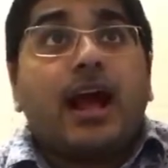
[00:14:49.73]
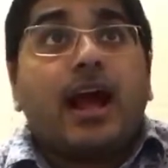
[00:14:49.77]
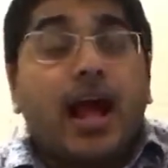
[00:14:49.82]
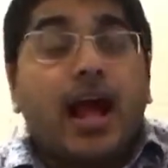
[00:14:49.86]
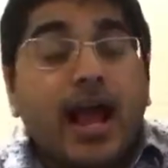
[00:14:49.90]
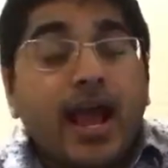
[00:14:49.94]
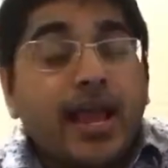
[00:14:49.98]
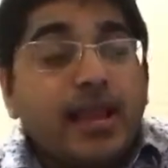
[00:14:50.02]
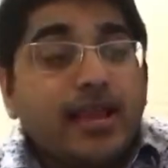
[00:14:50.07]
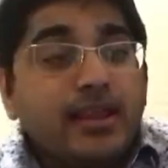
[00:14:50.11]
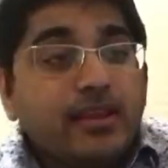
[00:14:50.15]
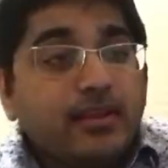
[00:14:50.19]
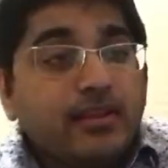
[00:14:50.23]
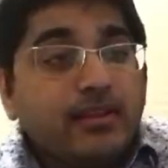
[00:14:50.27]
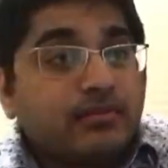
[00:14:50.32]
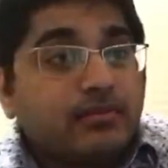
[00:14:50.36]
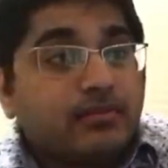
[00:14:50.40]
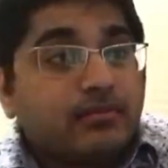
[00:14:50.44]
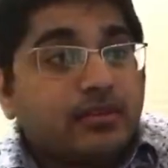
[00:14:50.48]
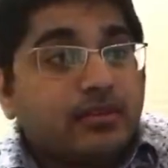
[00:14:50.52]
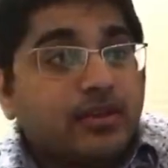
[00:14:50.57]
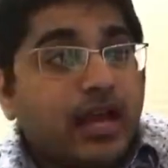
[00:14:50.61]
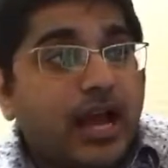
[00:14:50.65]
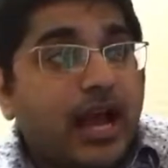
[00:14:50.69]
I
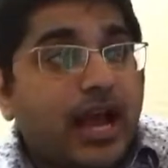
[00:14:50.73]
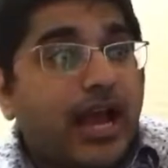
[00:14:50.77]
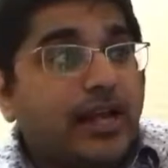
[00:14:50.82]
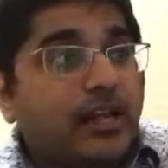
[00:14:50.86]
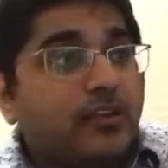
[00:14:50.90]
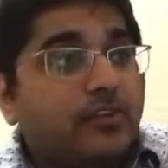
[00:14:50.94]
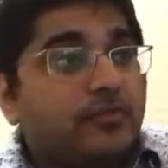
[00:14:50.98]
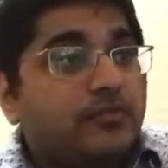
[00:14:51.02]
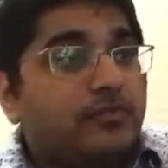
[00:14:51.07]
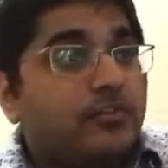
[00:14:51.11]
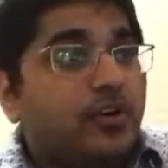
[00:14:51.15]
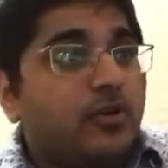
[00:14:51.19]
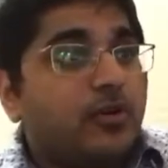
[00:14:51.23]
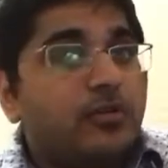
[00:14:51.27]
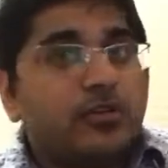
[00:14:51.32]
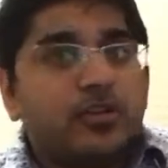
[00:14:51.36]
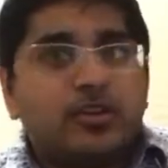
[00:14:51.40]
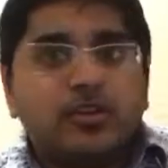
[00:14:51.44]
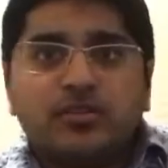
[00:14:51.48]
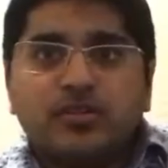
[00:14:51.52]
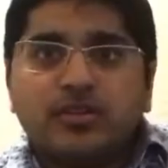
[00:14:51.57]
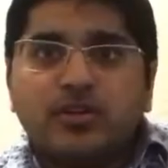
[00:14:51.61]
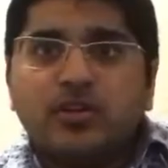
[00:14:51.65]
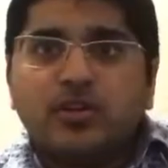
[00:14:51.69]
kind of don't
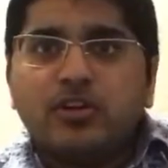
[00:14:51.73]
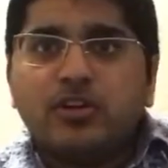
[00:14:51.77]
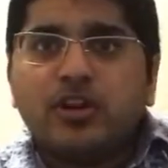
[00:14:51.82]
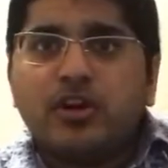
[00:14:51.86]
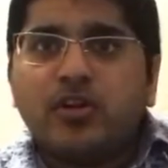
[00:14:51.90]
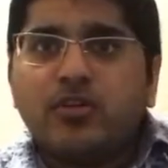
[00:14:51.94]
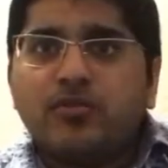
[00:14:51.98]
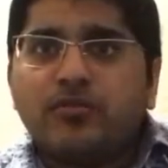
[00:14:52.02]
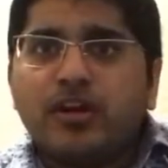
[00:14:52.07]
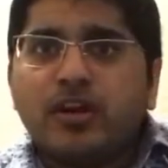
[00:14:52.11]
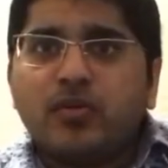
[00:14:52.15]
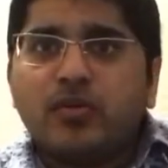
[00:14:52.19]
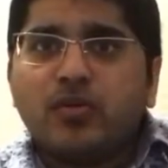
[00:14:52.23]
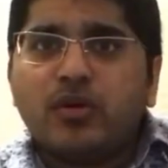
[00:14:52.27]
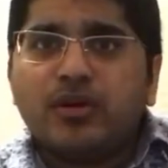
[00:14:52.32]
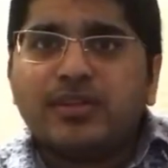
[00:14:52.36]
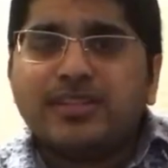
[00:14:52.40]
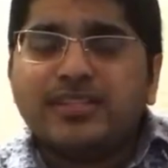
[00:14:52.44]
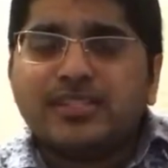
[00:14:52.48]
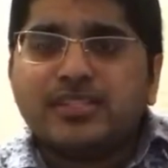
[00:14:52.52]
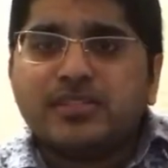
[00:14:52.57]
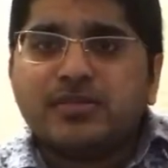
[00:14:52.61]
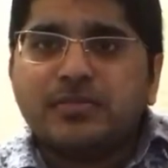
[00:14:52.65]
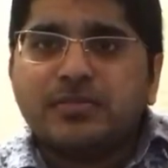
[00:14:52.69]
know if I want
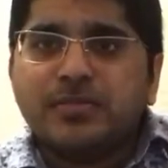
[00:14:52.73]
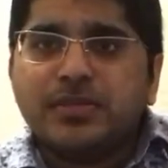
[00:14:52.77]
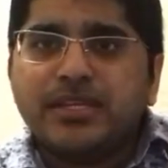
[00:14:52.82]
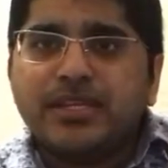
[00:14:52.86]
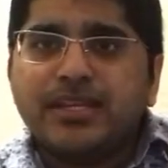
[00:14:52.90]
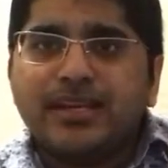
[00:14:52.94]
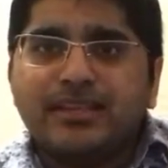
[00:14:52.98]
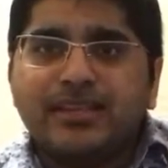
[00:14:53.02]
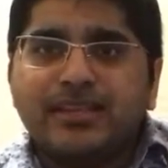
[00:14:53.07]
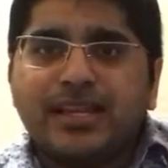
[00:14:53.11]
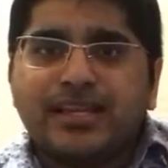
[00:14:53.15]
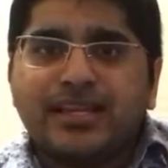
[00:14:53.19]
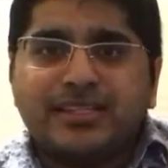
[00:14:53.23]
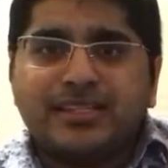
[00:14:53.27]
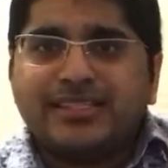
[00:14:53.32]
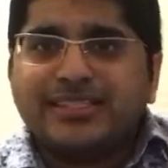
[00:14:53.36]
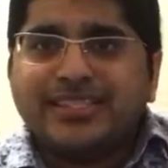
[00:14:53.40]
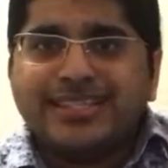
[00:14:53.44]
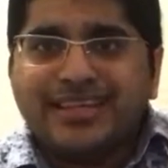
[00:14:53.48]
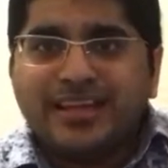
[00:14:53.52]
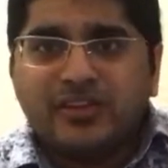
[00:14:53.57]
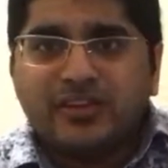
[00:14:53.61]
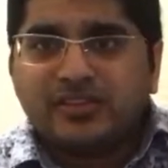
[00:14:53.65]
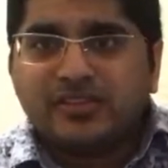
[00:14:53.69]
this to be like a
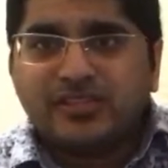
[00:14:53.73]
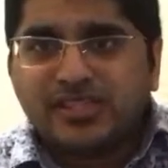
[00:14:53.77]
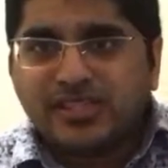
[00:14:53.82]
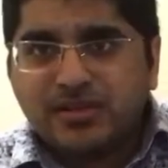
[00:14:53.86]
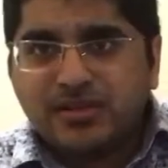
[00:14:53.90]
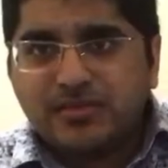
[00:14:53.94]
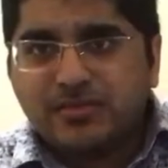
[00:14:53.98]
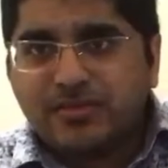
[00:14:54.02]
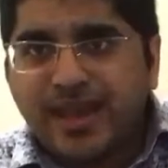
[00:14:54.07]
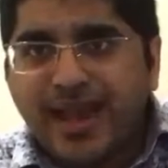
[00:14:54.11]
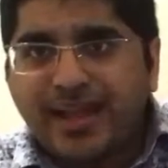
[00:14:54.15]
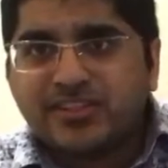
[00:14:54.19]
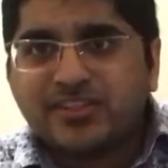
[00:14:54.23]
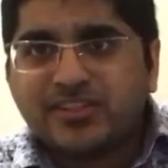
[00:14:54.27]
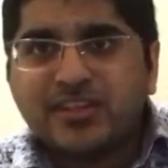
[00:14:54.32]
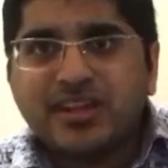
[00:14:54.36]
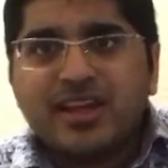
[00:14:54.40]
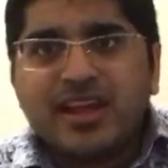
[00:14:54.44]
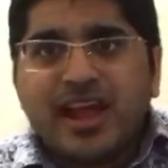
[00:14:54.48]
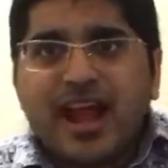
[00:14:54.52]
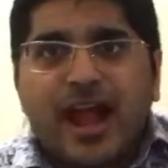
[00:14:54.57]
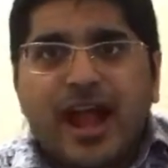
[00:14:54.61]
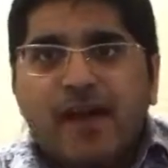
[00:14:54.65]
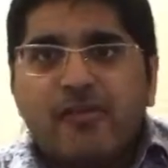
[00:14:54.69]
TLC match.
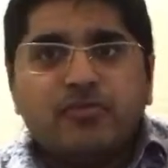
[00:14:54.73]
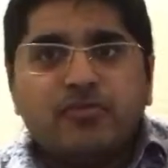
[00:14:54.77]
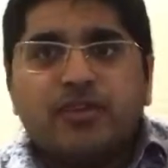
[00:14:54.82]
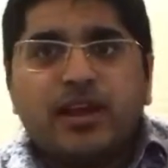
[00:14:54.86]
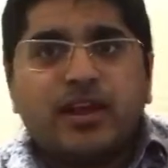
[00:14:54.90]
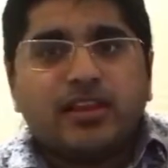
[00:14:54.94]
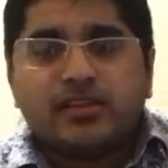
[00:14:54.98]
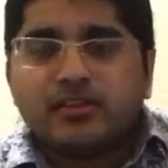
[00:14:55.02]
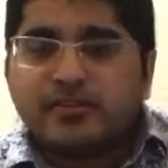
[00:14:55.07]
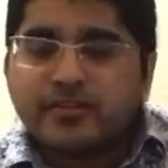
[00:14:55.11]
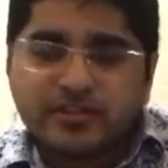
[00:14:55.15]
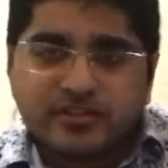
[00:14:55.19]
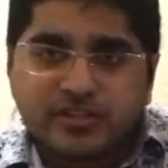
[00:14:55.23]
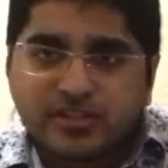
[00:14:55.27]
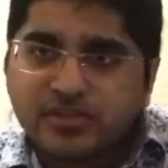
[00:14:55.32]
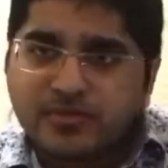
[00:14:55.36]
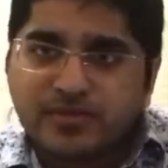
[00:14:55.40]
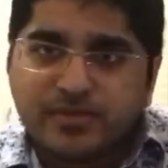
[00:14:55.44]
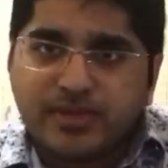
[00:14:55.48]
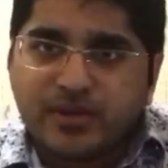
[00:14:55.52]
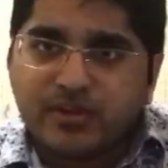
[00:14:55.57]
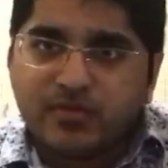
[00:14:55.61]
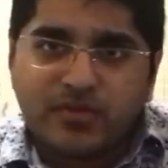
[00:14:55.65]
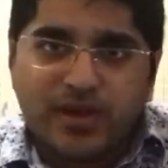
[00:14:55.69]
I would rather it just be
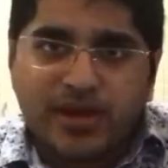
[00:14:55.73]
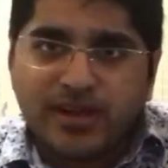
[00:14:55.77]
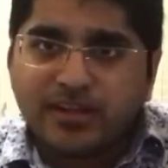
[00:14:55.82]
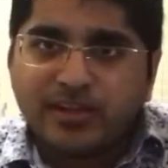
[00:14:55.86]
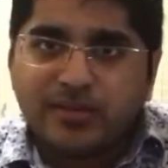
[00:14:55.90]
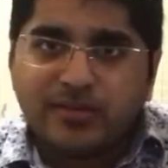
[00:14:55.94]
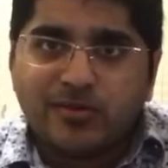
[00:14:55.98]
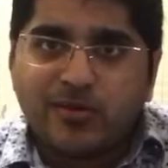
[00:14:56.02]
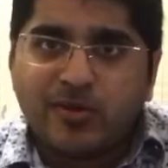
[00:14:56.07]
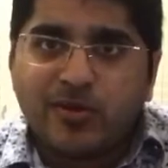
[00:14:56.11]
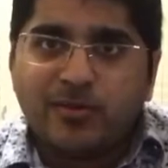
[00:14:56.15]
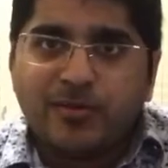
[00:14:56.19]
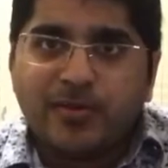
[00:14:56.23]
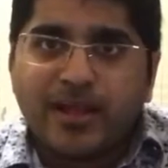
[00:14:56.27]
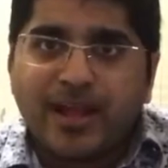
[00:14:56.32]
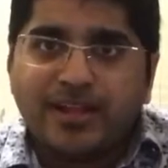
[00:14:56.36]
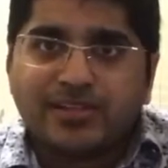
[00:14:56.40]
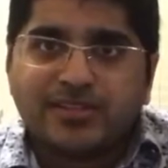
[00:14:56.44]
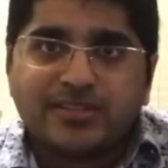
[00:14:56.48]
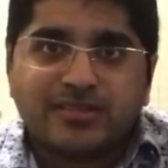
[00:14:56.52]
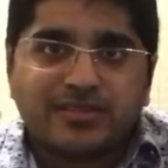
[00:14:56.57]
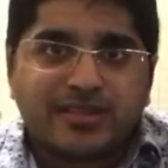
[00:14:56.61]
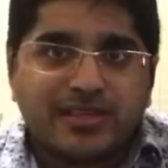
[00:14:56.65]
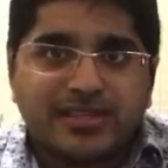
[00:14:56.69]
a regular old match
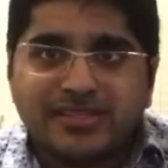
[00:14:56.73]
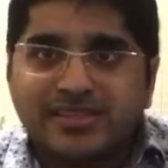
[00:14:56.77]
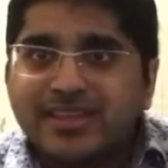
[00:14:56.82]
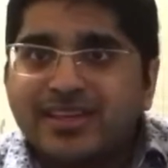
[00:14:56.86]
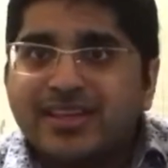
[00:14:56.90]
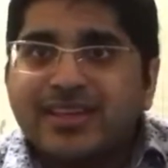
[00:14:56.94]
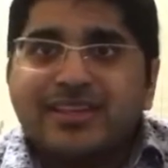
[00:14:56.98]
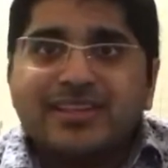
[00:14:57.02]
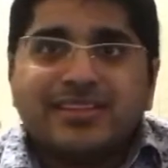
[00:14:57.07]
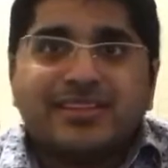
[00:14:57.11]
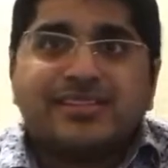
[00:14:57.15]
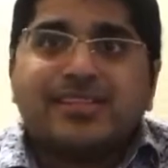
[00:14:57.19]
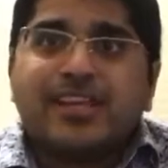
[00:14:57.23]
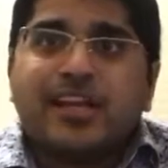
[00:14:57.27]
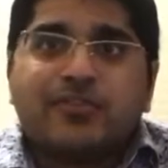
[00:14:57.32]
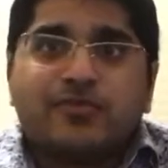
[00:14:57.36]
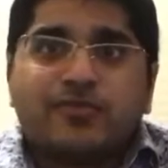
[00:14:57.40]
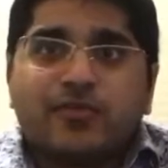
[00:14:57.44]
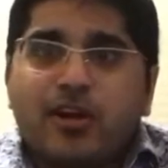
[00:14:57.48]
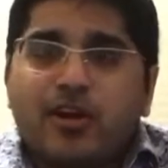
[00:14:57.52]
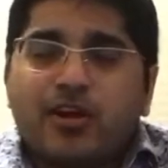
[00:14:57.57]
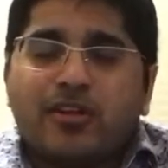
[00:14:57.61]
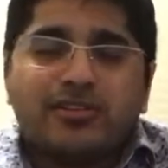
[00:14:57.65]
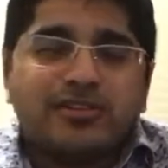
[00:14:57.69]
because Seth
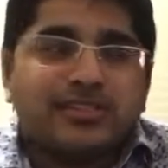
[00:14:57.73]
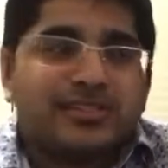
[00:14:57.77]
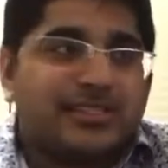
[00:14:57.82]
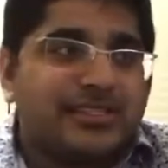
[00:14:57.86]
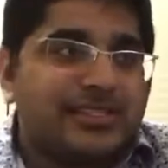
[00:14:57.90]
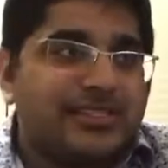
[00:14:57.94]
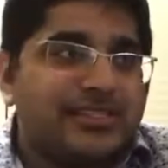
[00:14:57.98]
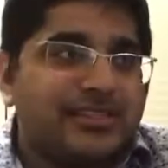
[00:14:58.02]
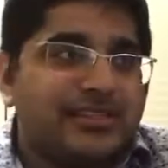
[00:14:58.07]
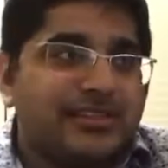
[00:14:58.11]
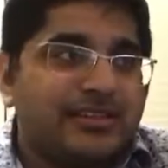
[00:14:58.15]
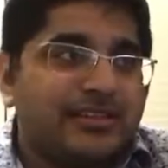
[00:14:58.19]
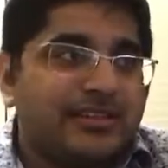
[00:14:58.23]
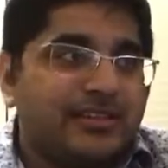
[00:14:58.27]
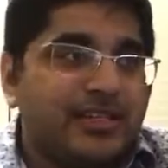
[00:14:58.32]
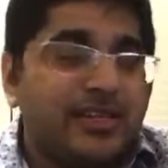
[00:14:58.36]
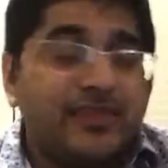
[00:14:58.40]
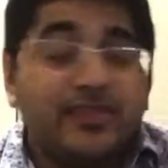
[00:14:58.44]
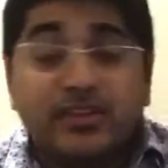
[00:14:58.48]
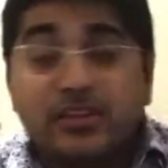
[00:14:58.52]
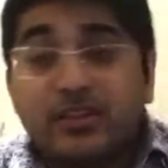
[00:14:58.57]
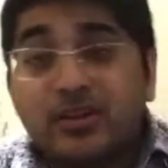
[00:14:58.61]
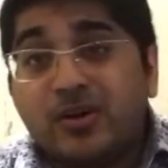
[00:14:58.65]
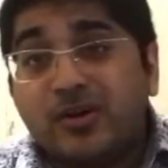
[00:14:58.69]
Rollins doesn't,
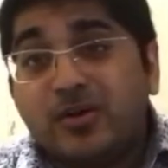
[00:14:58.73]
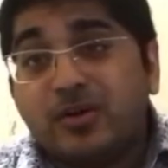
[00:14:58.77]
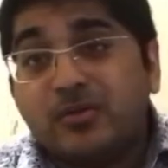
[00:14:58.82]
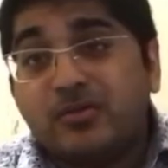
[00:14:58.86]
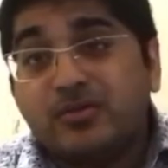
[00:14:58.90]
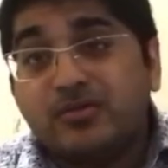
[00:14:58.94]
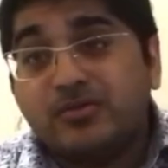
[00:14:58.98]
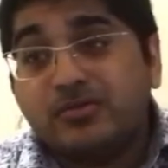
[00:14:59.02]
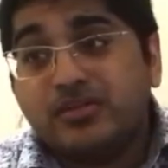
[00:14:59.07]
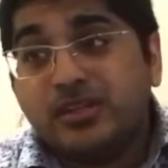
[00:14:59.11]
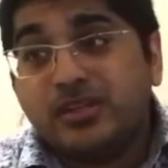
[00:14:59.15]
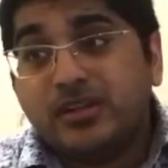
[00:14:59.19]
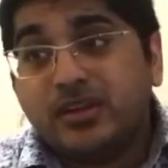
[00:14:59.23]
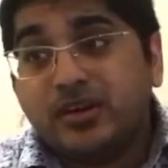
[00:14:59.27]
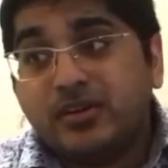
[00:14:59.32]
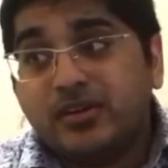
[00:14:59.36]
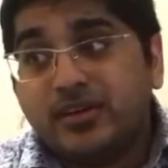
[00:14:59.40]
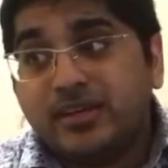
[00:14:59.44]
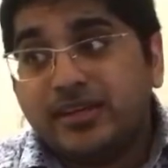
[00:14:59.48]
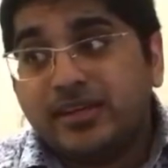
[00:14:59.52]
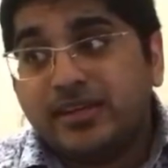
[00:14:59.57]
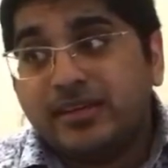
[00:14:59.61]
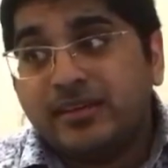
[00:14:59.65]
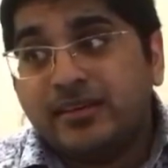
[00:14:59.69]
even though
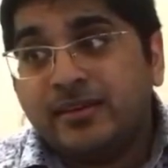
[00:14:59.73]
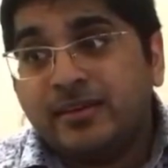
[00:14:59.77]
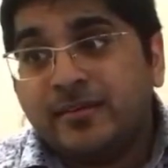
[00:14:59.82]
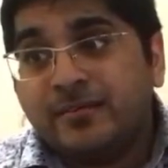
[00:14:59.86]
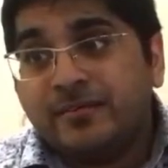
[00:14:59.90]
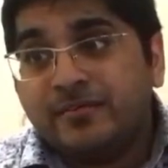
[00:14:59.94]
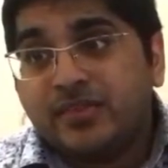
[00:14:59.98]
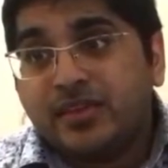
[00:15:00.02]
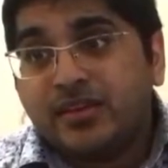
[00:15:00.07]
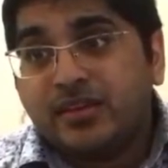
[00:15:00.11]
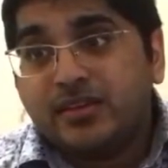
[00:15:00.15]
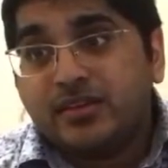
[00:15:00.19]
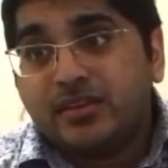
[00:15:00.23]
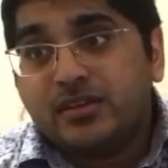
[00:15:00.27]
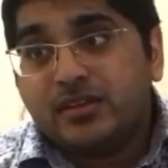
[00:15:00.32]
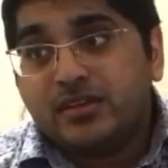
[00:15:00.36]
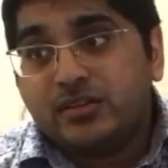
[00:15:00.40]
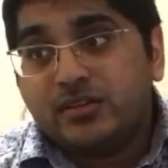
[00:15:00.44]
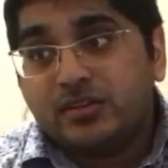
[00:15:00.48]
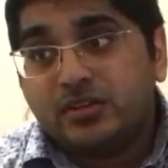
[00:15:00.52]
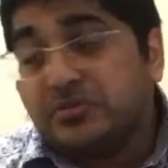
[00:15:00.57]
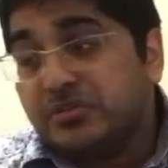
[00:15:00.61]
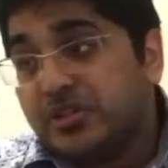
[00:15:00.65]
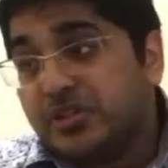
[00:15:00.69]
he
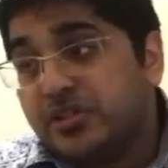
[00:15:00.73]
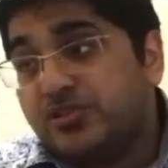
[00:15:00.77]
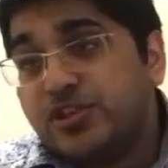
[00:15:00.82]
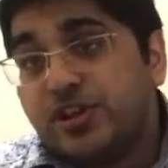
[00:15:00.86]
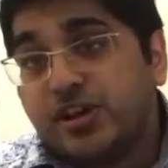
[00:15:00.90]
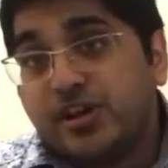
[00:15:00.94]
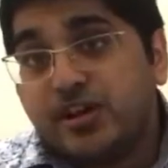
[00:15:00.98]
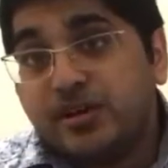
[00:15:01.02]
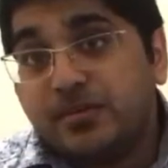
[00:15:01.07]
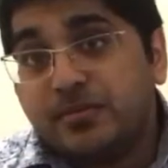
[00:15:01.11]
used a chair to